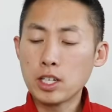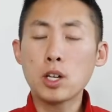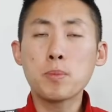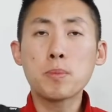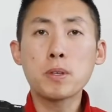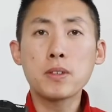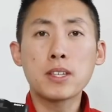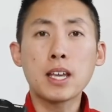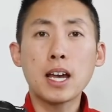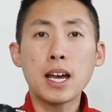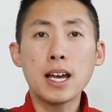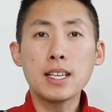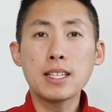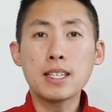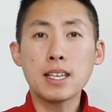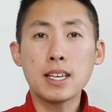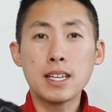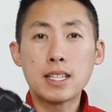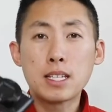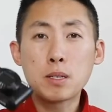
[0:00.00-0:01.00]
In terms of
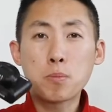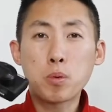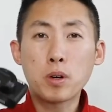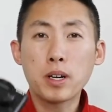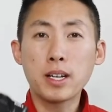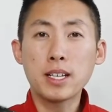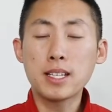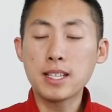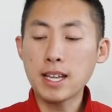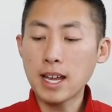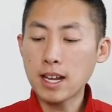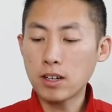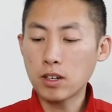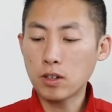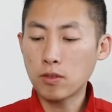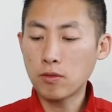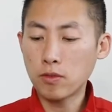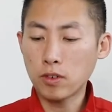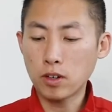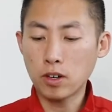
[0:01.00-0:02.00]
size, it's pretty
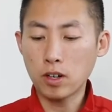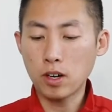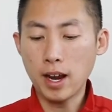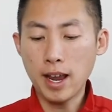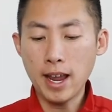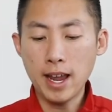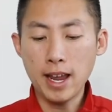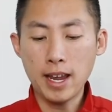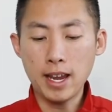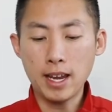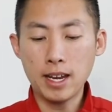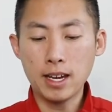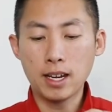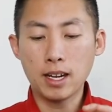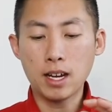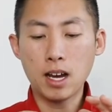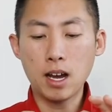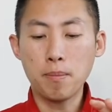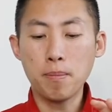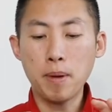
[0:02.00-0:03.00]
standard for a
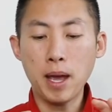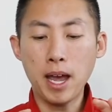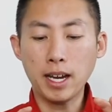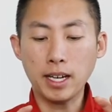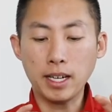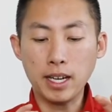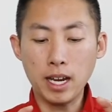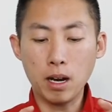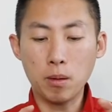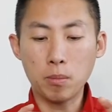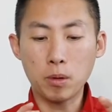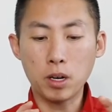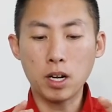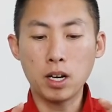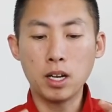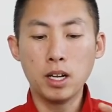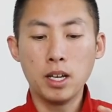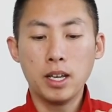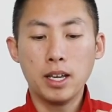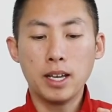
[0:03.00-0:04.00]
compact
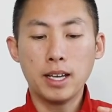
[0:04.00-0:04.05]
camera.